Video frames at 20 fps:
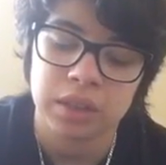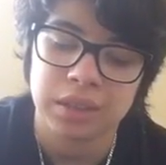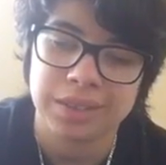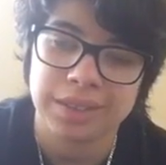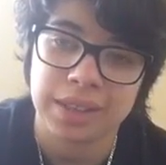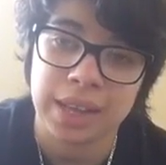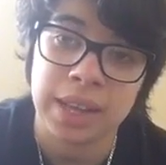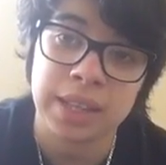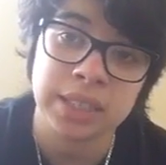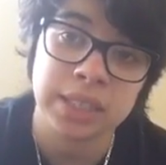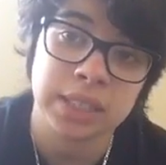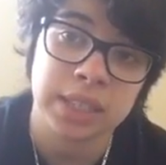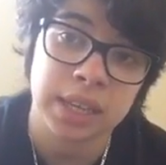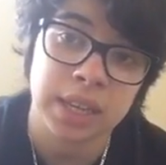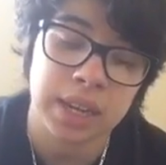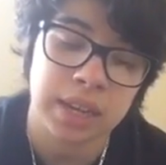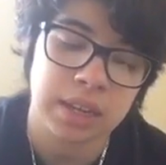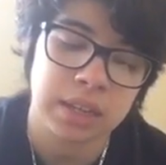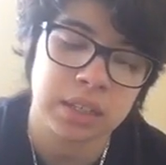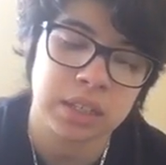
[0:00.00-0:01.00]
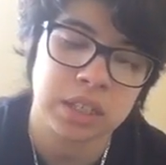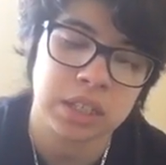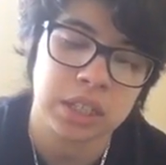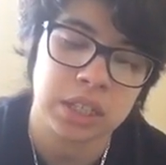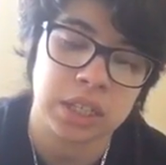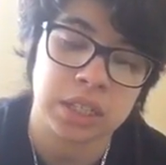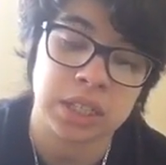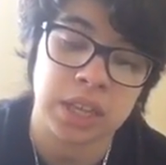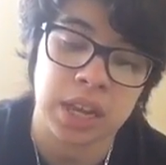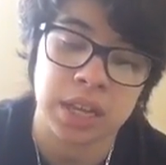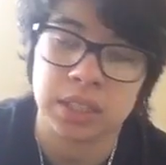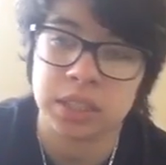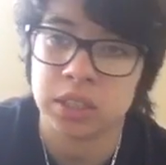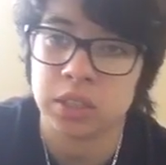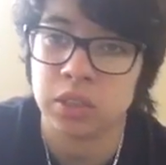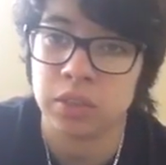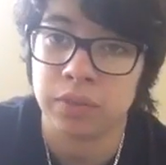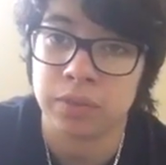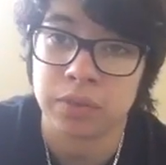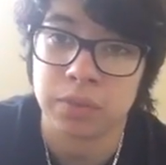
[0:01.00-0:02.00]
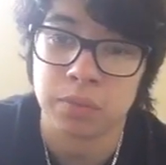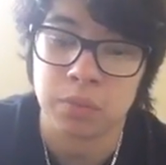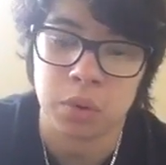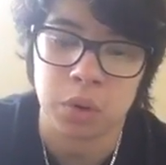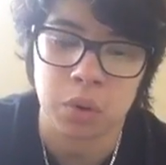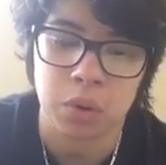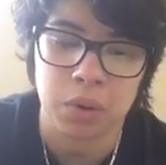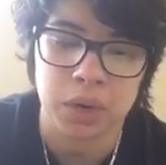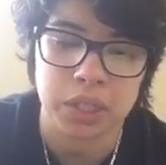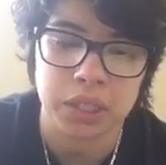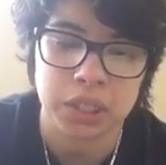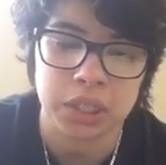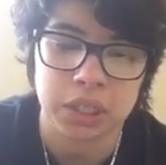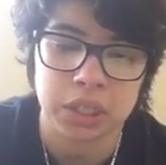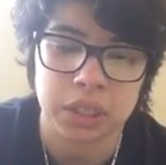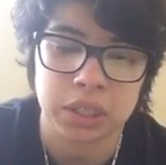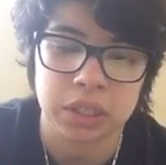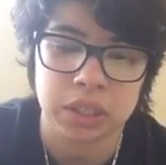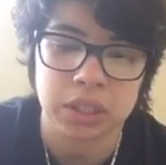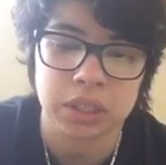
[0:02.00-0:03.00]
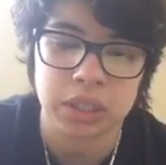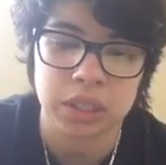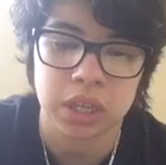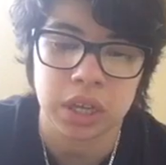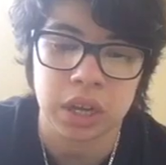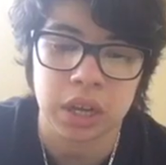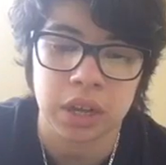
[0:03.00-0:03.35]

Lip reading: The last day, she does ask you a few more questions,